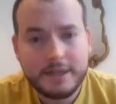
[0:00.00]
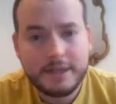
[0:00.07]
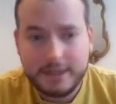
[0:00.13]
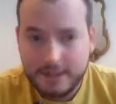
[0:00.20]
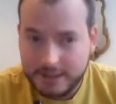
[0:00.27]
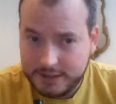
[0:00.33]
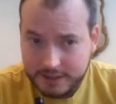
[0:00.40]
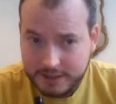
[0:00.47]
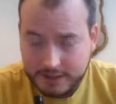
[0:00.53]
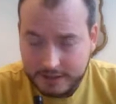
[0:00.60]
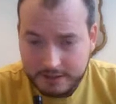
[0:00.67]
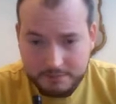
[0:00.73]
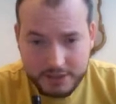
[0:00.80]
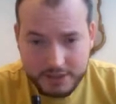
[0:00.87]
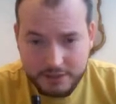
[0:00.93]
So
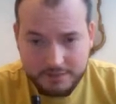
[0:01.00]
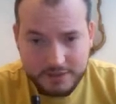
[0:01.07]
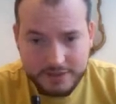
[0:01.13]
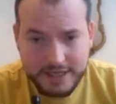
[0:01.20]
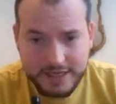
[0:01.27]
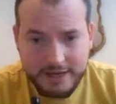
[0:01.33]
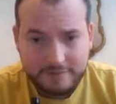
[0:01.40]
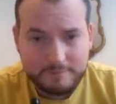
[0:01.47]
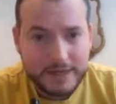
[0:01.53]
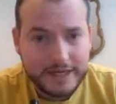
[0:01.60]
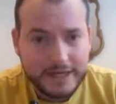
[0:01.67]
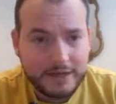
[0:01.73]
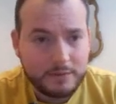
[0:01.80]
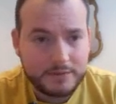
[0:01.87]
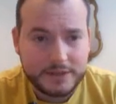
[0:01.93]
the bishop doesn't have
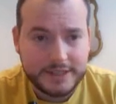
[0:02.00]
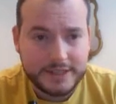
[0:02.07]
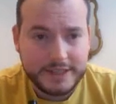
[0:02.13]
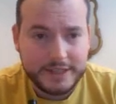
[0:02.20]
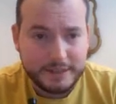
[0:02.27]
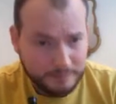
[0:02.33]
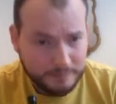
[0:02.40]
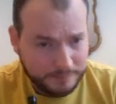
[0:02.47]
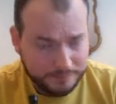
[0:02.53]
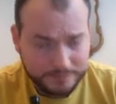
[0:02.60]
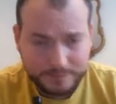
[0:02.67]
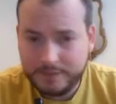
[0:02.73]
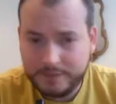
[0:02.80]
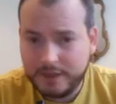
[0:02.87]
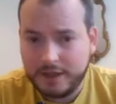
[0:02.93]
many options here.
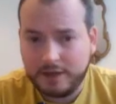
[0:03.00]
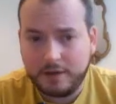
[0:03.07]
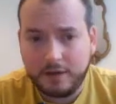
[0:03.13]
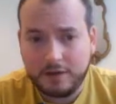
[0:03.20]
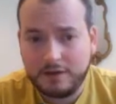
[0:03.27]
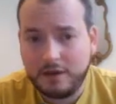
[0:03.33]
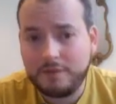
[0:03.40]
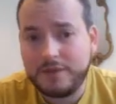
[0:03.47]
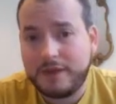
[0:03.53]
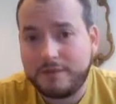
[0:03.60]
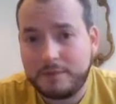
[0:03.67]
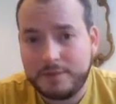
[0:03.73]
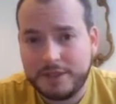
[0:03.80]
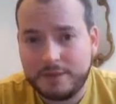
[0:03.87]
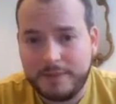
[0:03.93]
And I'd love to have the
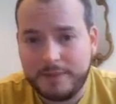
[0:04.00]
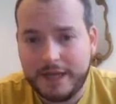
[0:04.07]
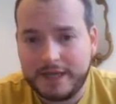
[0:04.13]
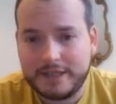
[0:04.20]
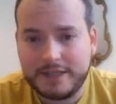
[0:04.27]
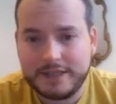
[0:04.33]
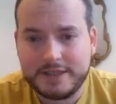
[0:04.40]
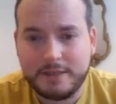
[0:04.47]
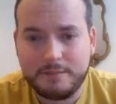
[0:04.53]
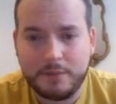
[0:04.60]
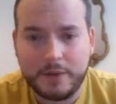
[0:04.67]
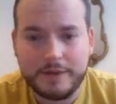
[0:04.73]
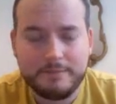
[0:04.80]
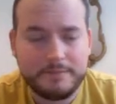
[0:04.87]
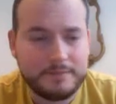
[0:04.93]
bishop pair, because at some
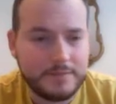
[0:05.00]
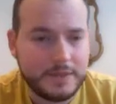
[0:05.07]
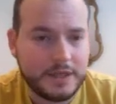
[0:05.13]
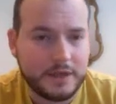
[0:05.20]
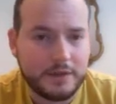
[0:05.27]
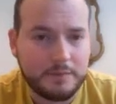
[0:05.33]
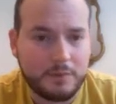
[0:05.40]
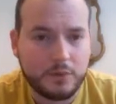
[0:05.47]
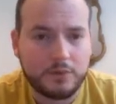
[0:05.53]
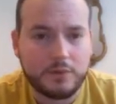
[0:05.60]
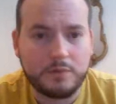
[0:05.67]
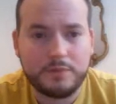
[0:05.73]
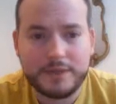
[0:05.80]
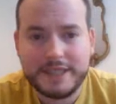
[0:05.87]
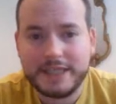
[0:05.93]
point, you know, the board will
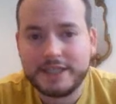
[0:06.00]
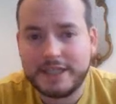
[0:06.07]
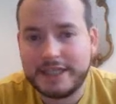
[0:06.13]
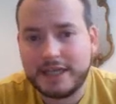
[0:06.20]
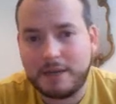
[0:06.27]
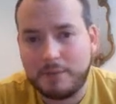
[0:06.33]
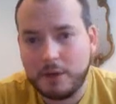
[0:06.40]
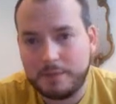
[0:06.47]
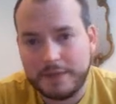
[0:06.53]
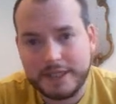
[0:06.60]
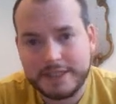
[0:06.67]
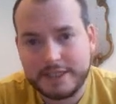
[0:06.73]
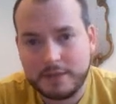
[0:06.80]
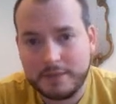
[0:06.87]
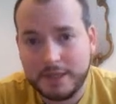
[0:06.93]
potentially come open. There's
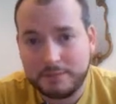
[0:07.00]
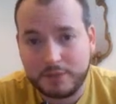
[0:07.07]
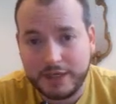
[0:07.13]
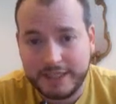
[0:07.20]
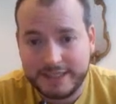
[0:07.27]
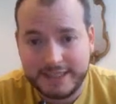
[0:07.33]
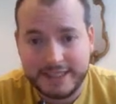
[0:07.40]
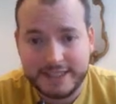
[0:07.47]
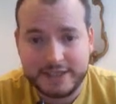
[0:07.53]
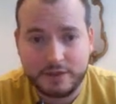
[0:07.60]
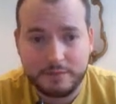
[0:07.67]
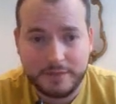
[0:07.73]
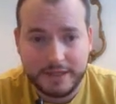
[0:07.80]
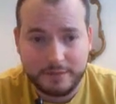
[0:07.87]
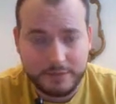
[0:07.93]
so many breaks in this
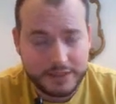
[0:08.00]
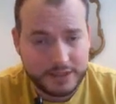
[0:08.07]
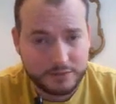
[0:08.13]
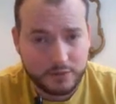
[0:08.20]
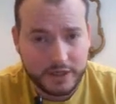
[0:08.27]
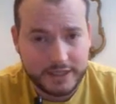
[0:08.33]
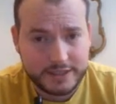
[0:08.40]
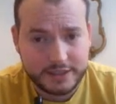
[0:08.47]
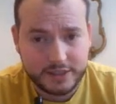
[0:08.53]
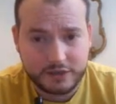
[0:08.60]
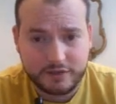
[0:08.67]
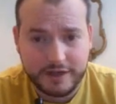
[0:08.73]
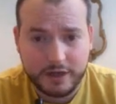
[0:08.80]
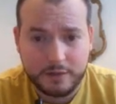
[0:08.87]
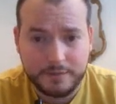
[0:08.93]
opening, which is why it's such a
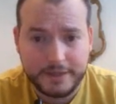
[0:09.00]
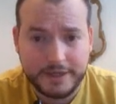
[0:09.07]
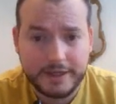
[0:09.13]
great opening.